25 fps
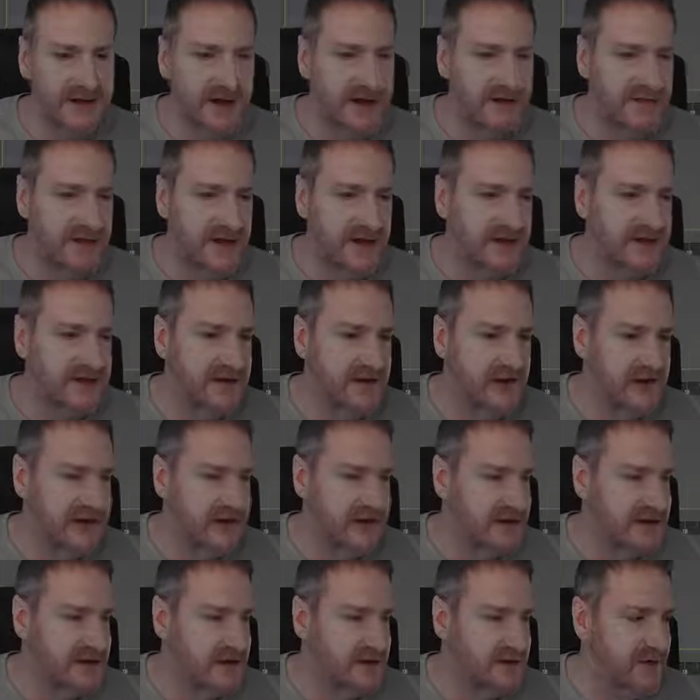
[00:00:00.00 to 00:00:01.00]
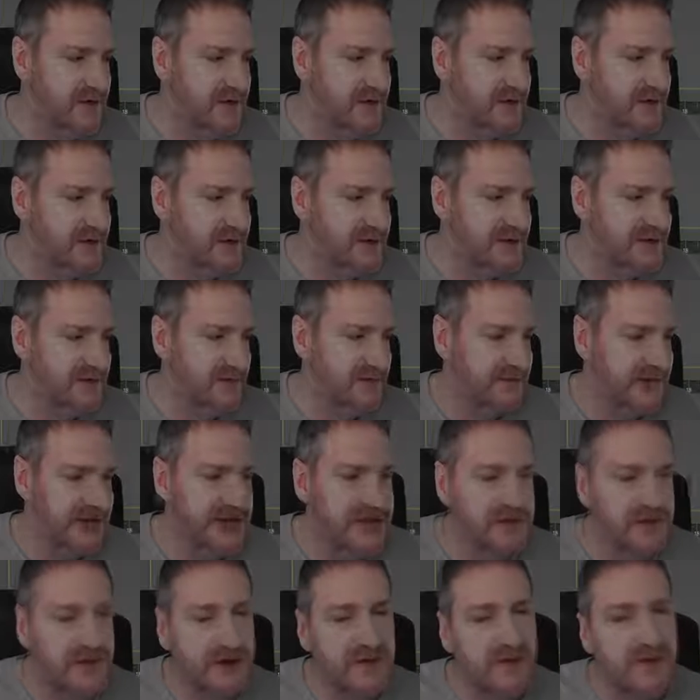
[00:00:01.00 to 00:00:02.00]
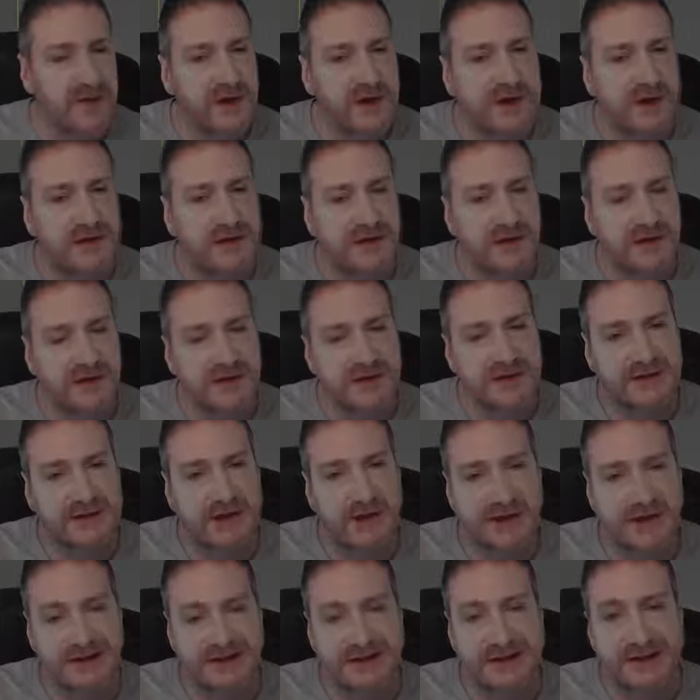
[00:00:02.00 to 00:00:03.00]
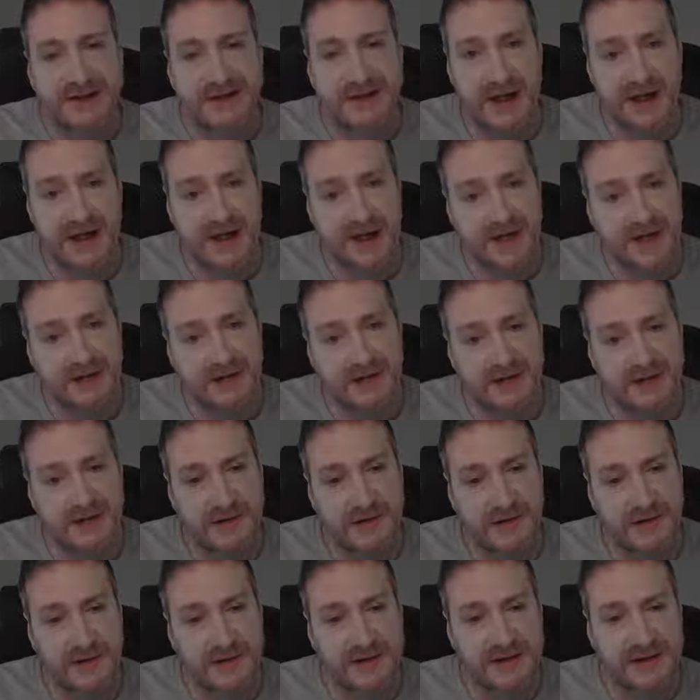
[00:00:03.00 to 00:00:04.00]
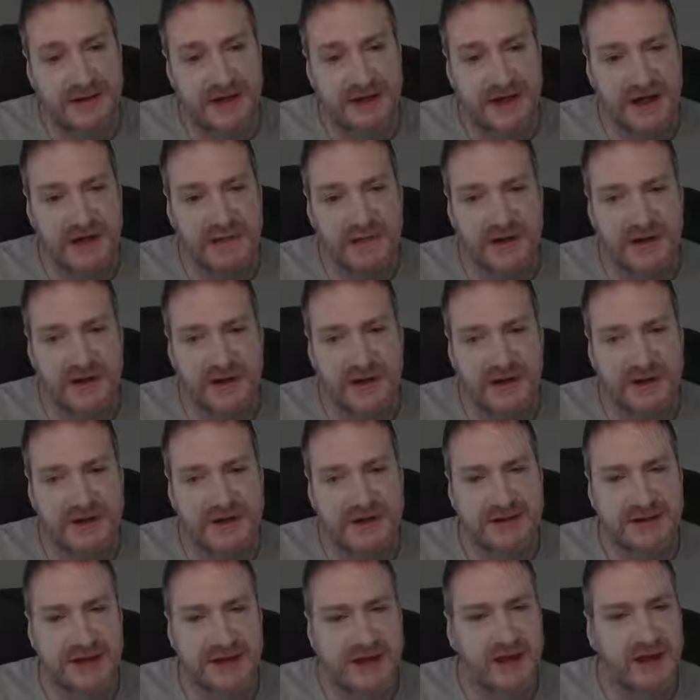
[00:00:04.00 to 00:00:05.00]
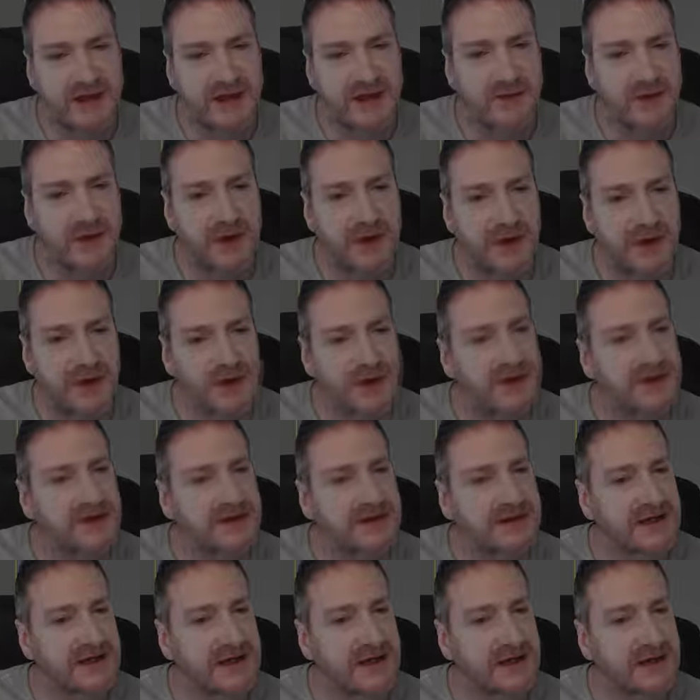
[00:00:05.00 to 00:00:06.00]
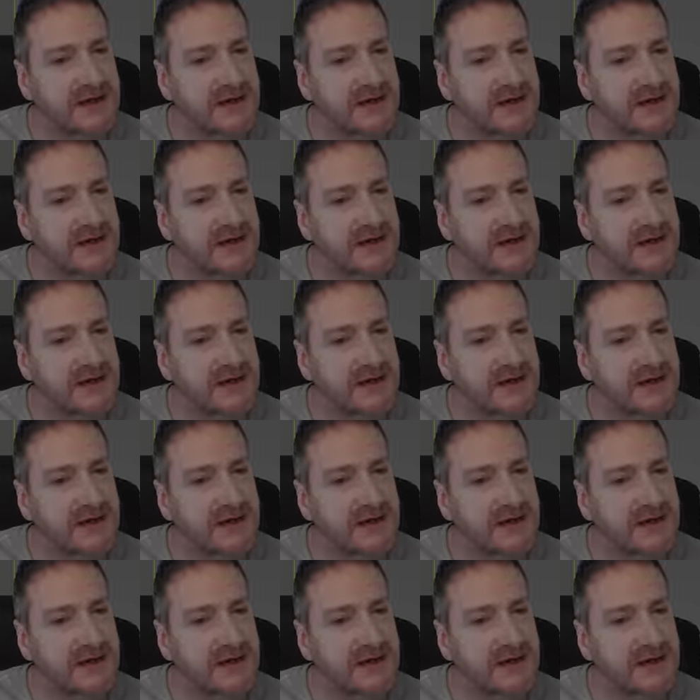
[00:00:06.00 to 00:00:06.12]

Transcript: So if anytime you import something into Unreal and it looks like it's inside out, it's generally because the polygons